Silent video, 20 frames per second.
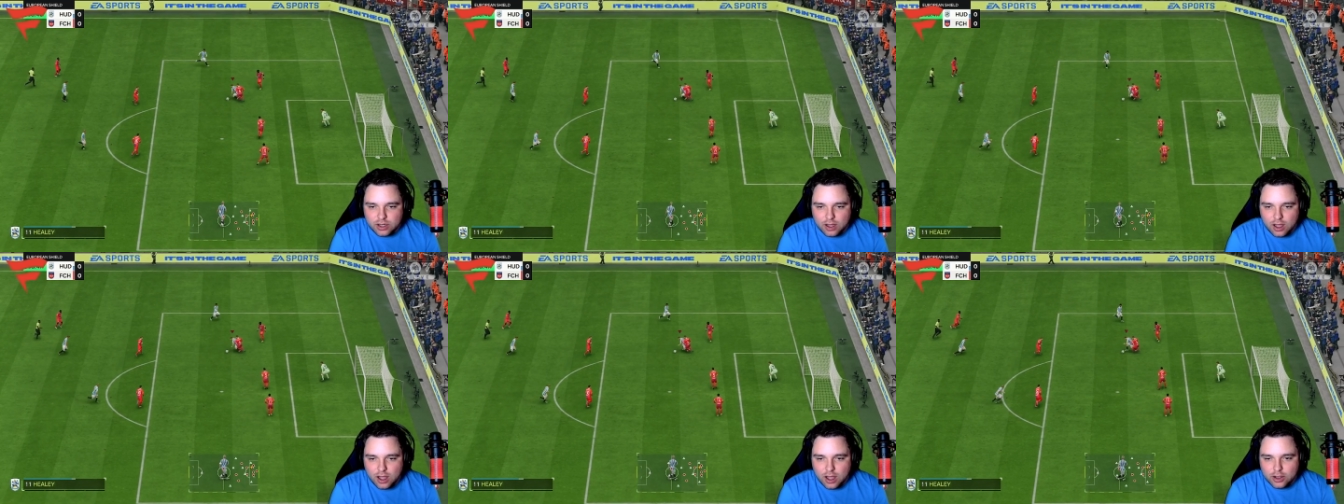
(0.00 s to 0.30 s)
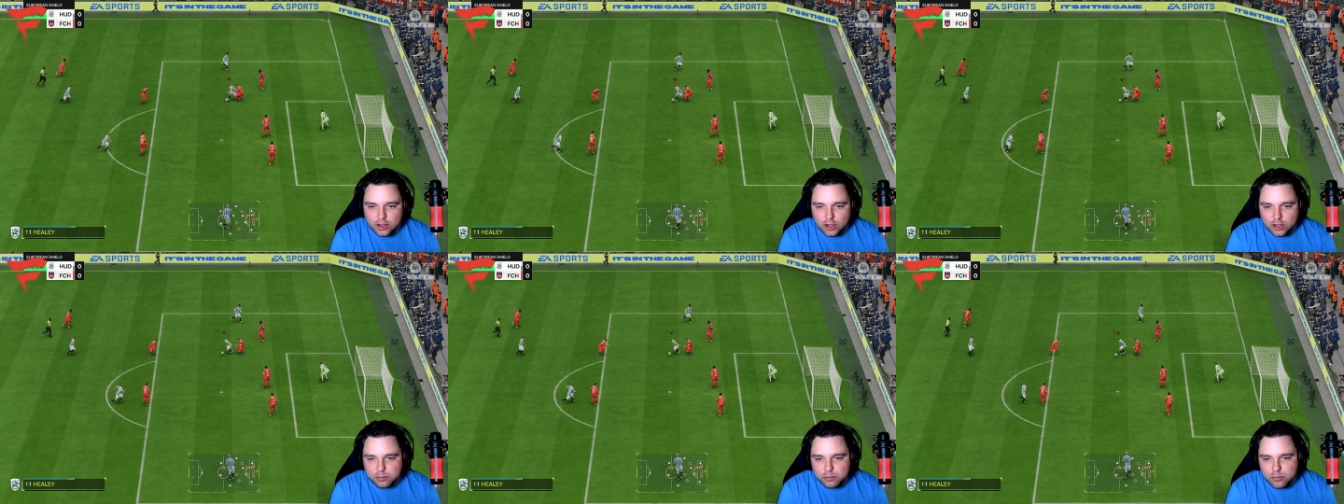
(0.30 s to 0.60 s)
a
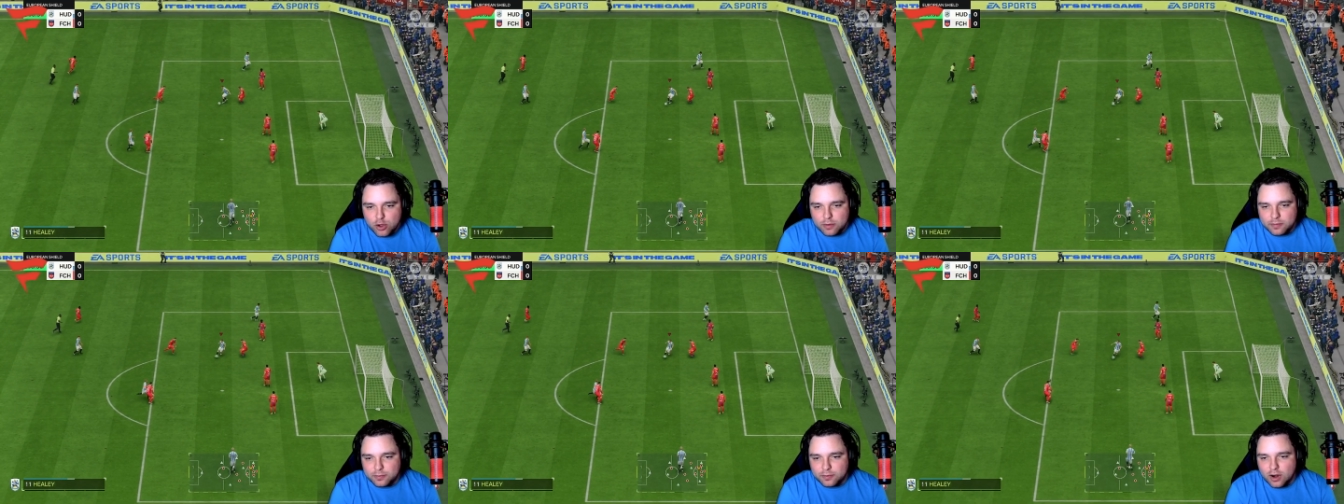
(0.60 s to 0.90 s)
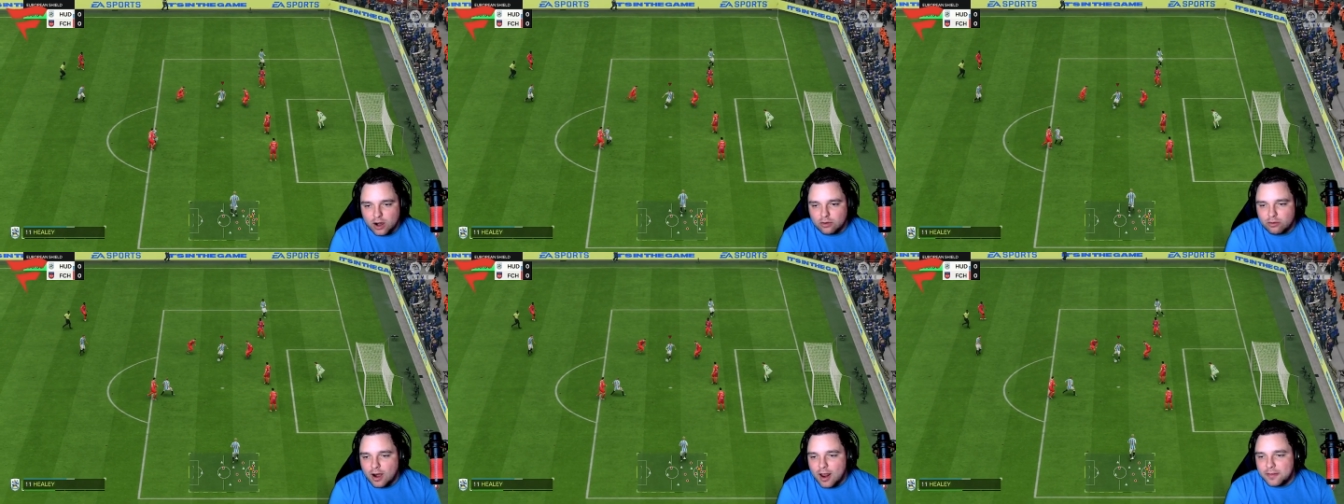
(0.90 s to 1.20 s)
good move
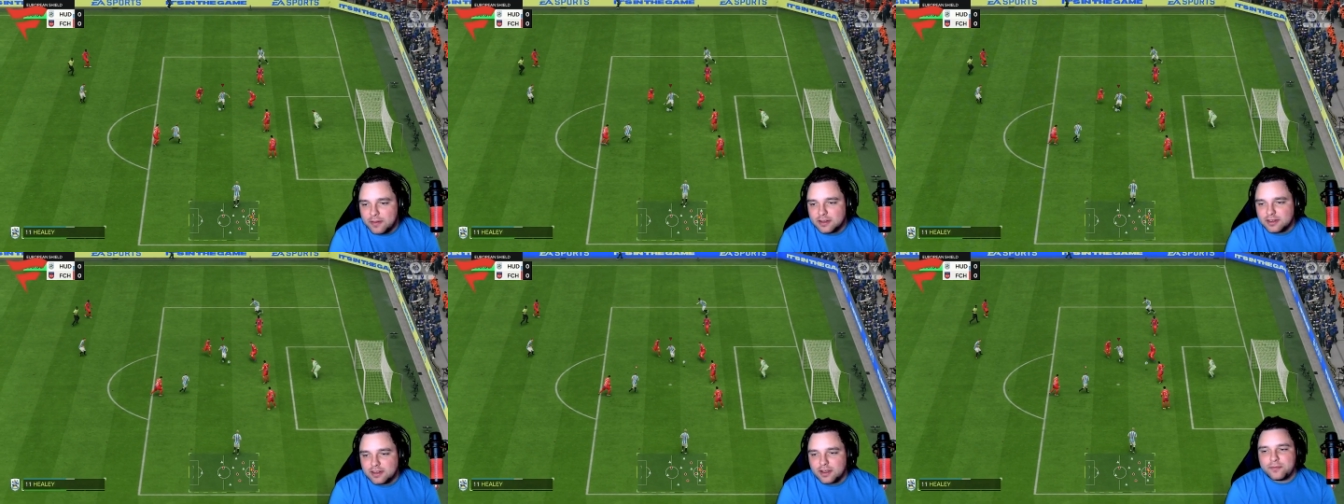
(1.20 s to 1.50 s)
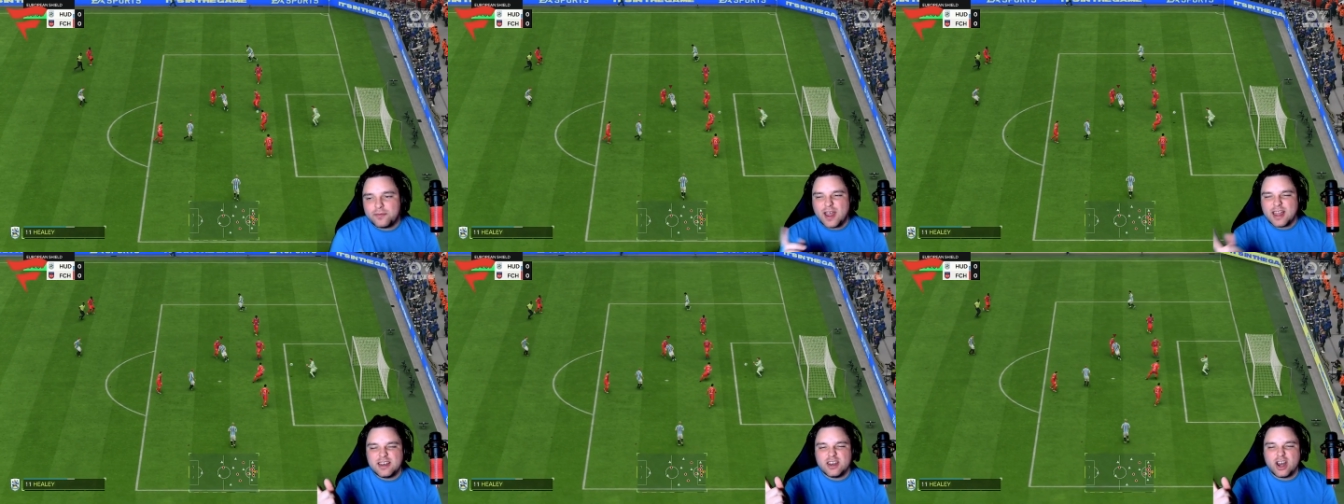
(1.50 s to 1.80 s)
around the
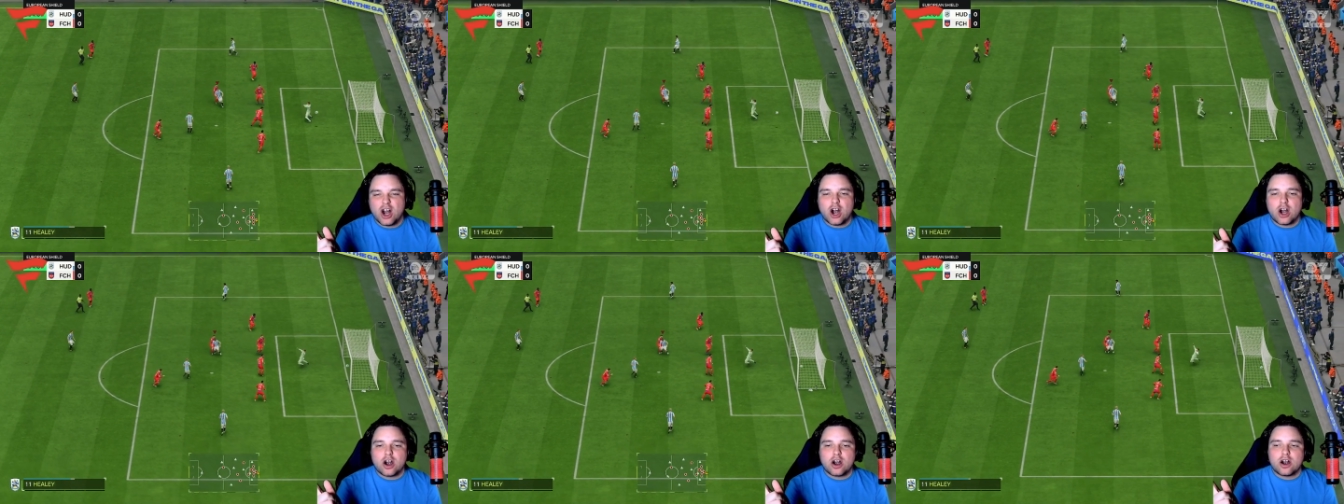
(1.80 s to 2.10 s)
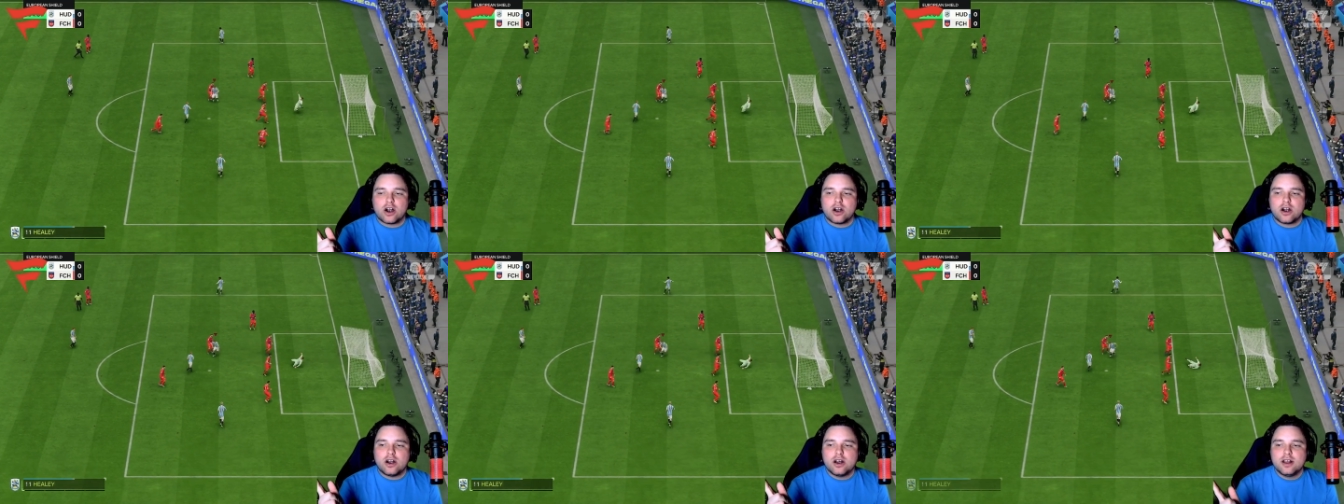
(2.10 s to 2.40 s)

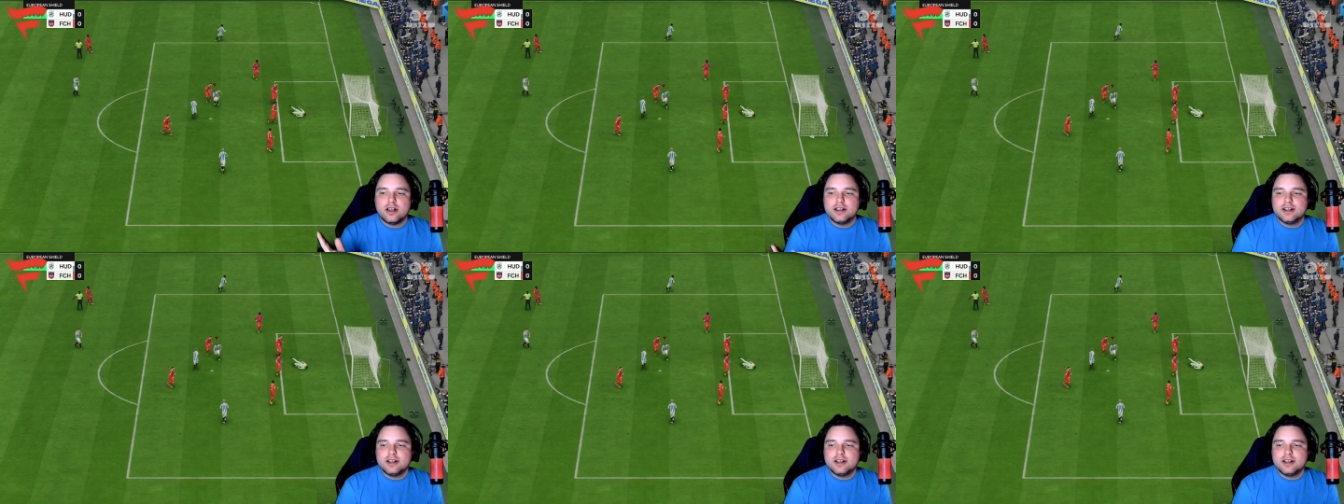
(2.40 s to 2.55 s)
defender.